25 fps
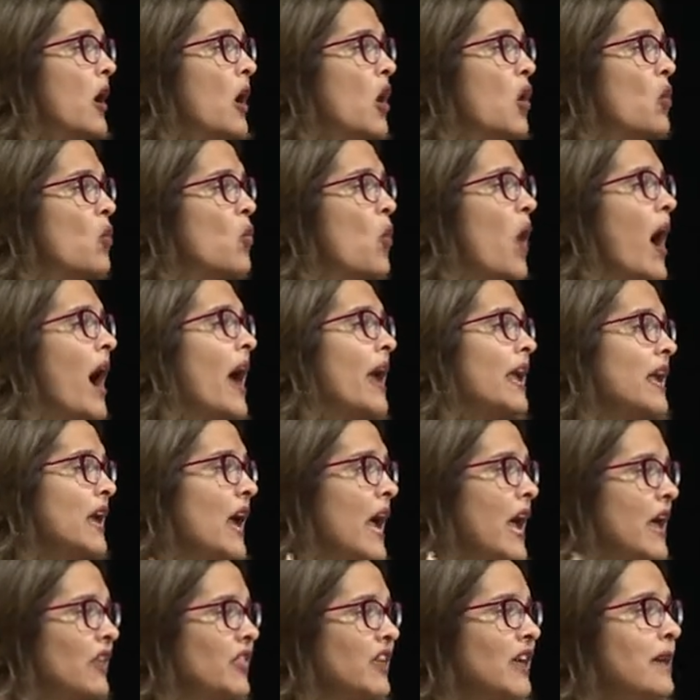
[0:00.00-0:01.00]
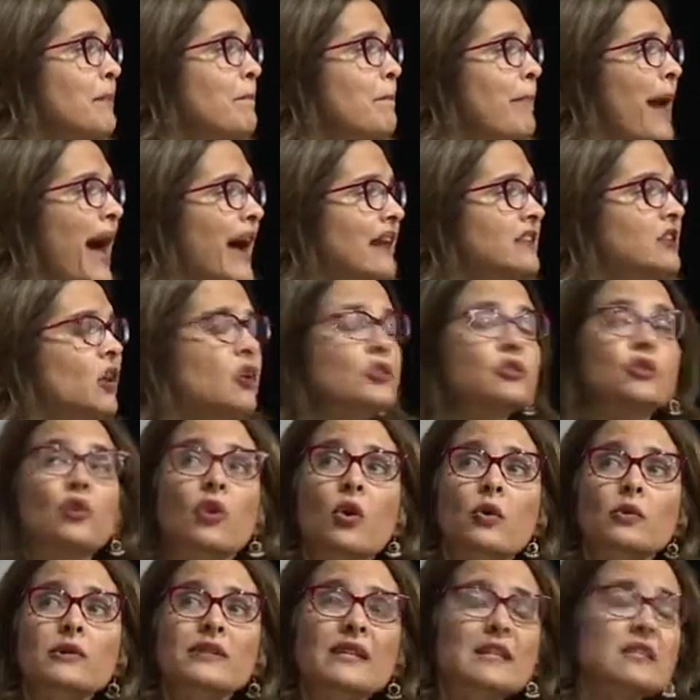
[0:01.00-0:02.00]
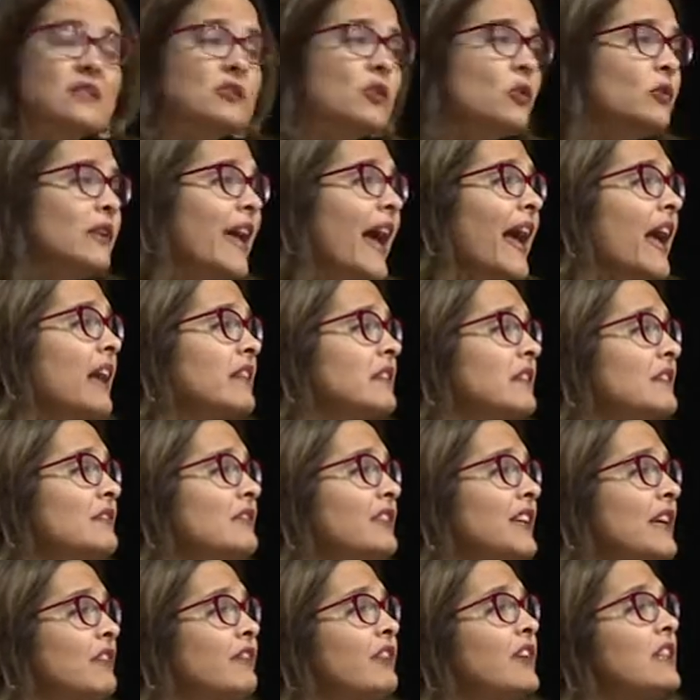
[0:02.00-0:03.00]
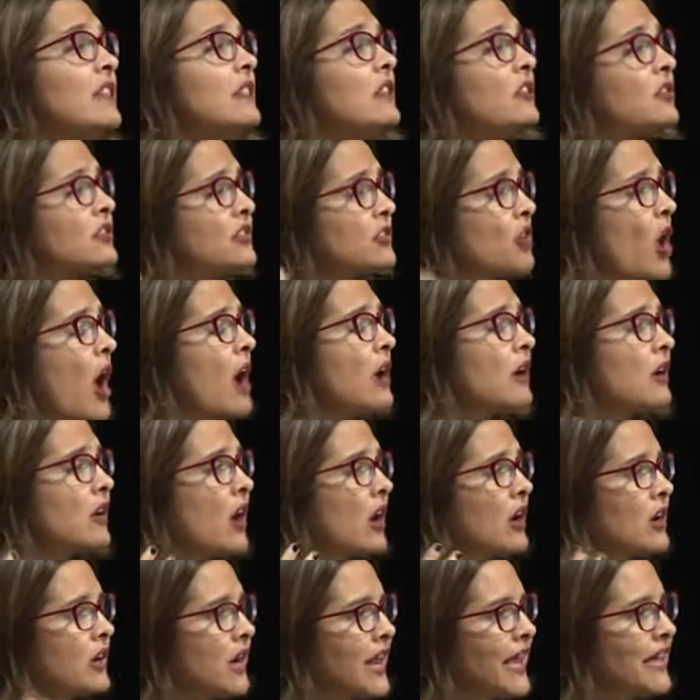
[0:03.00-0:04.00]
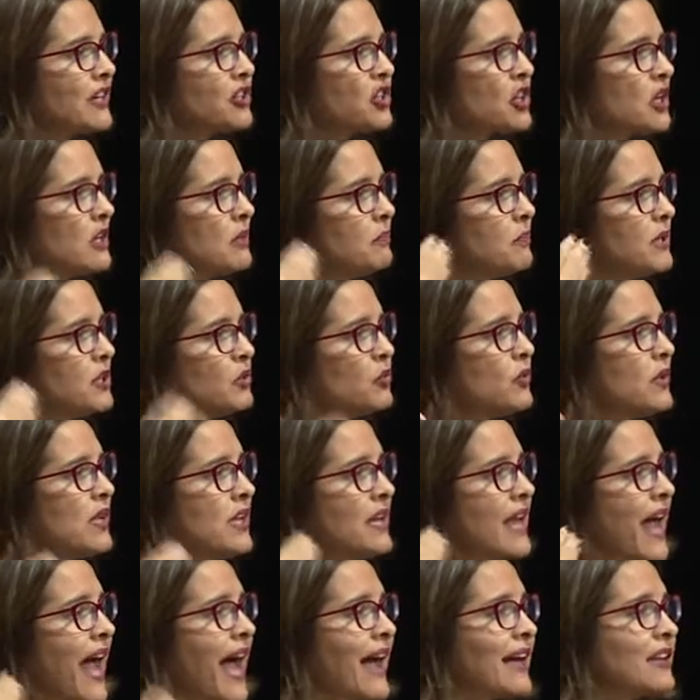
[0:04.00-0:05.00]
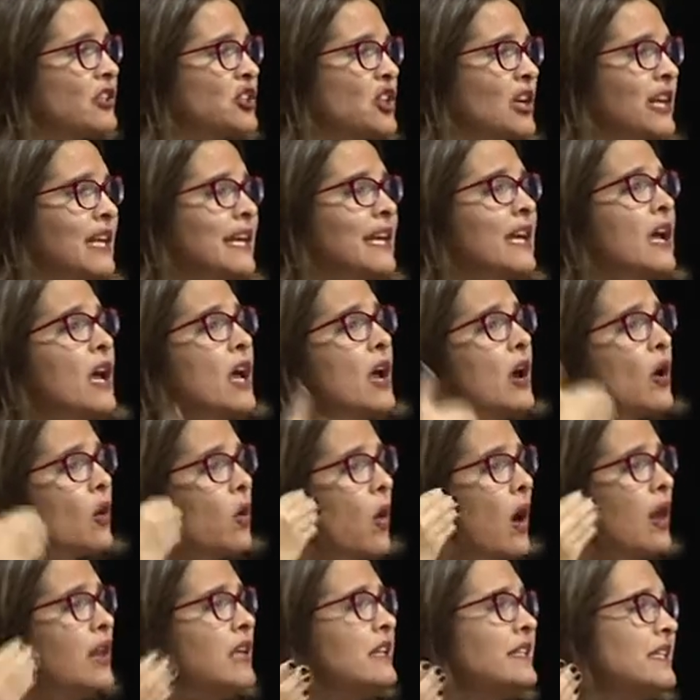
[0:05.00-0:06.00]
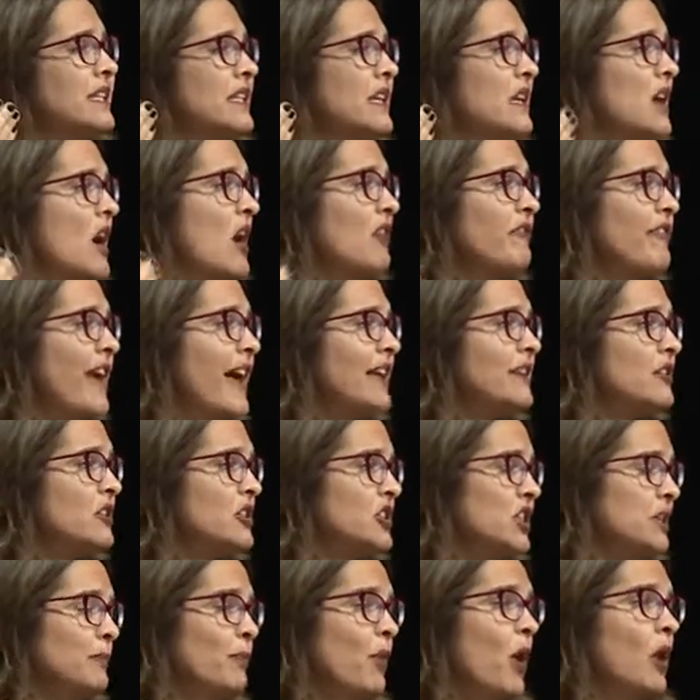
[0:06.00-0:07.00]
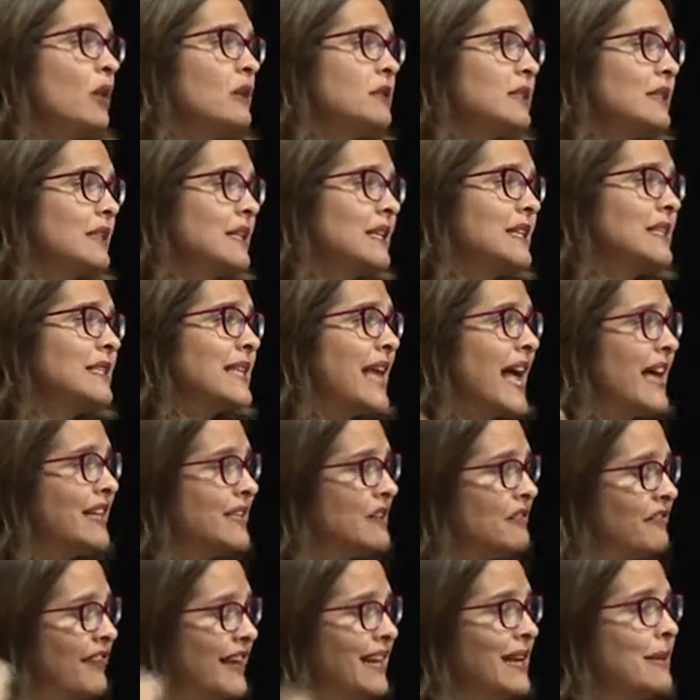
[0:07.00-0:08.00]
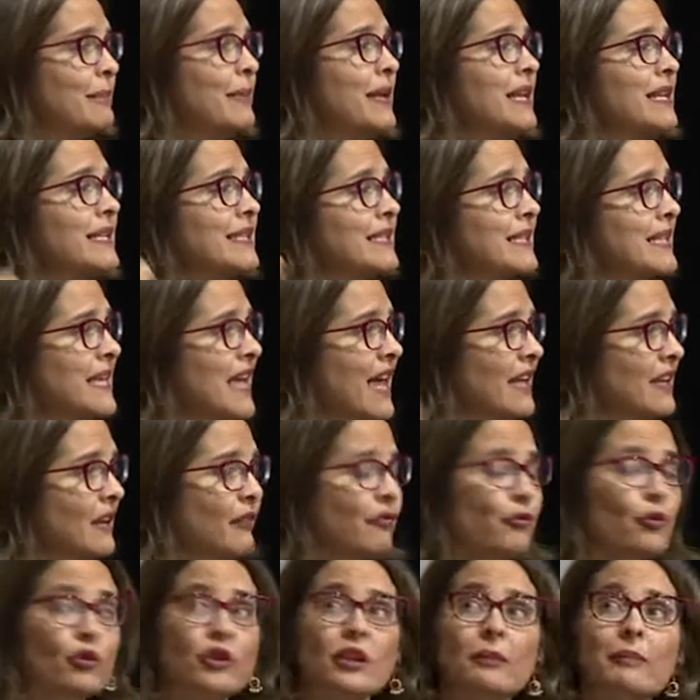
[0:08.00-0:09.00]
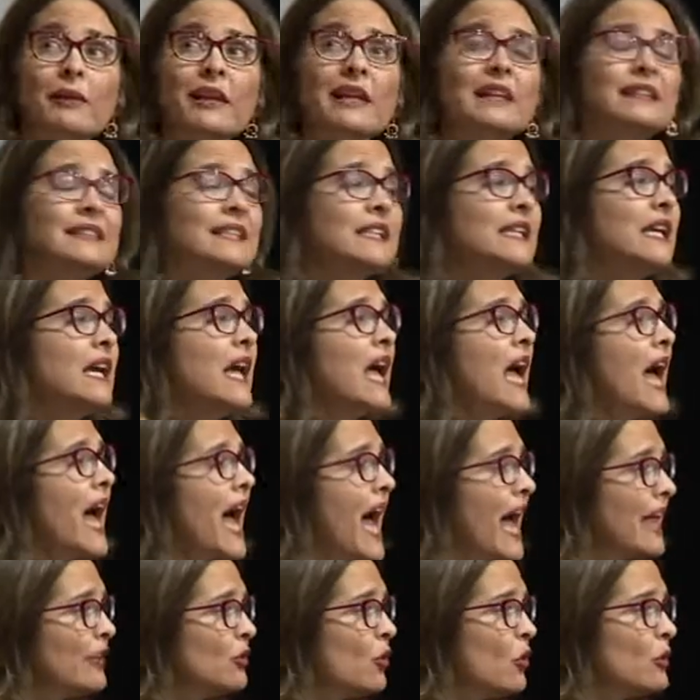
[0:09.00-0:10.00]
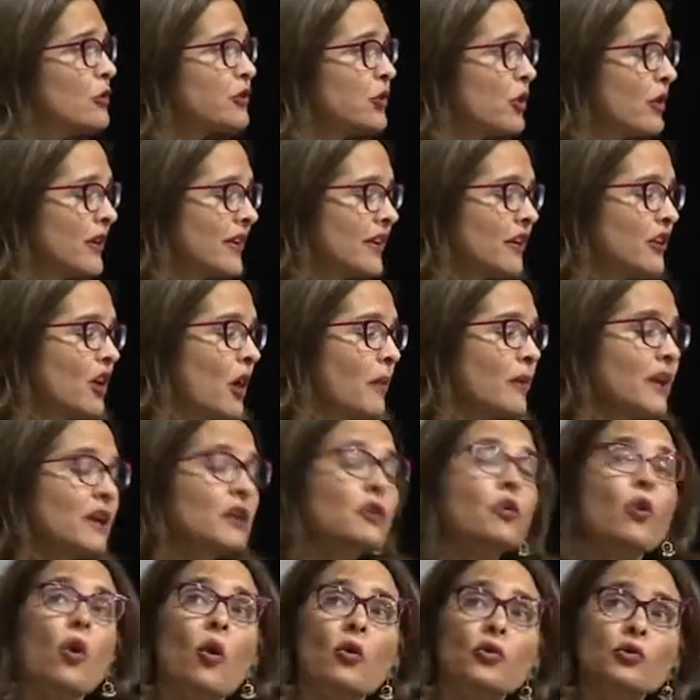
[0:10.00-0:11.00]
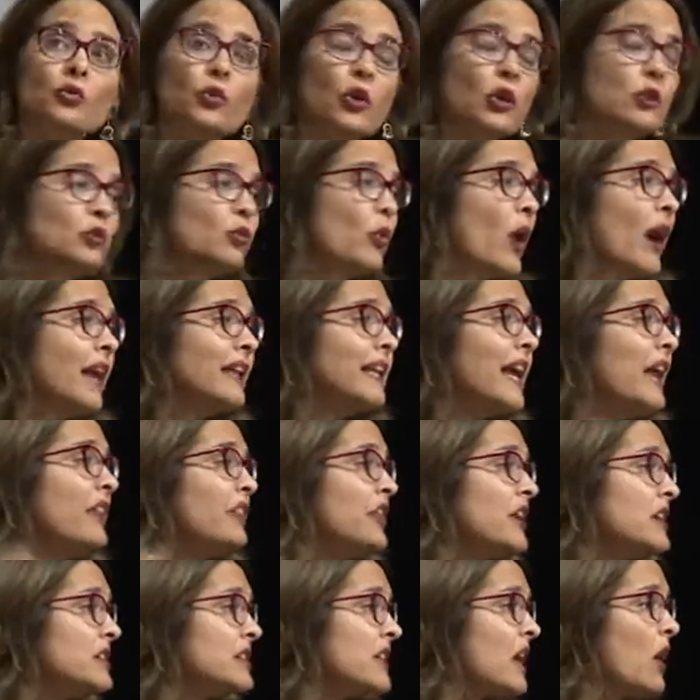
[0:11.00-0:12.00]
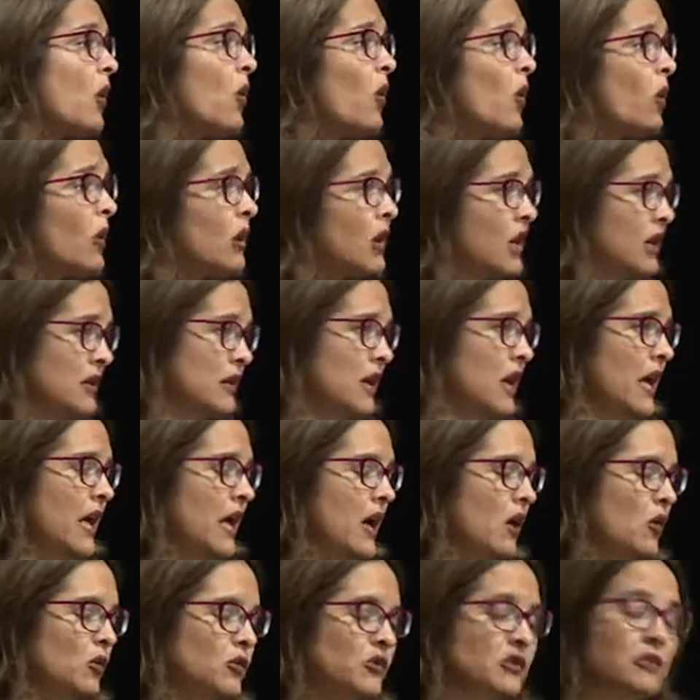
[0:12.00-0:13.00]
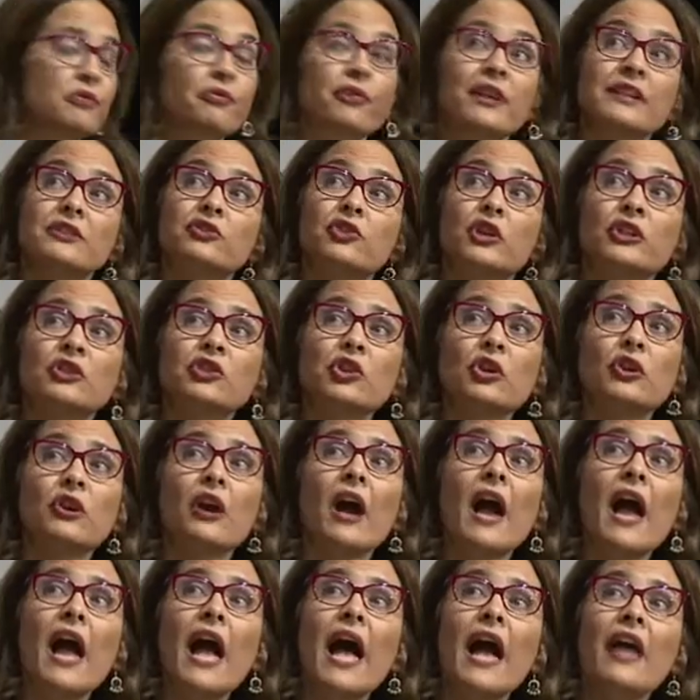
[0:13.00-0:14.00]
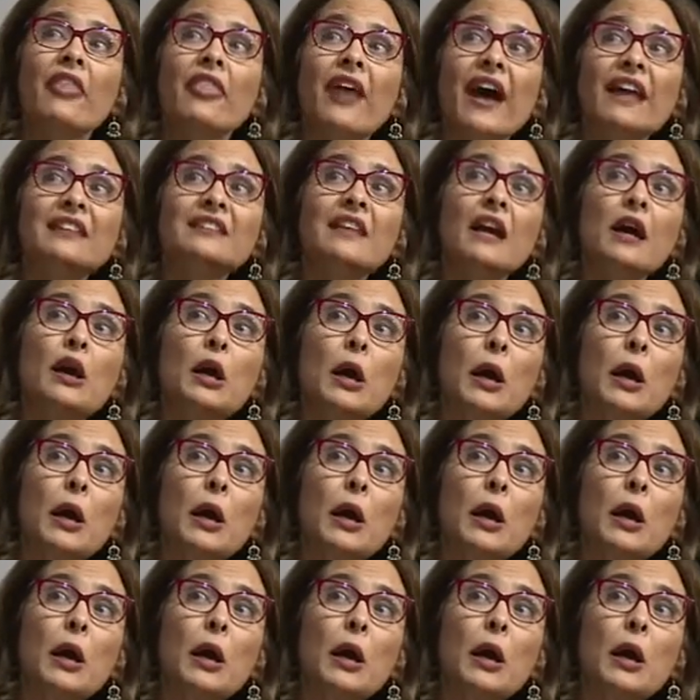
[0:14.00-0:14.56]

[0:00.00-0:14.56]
why the impact on growth is so negative, given the strong correlation between actually quality of energy policies and availability and affordability, and also economic growth worldwide. And there's a whole host of literature that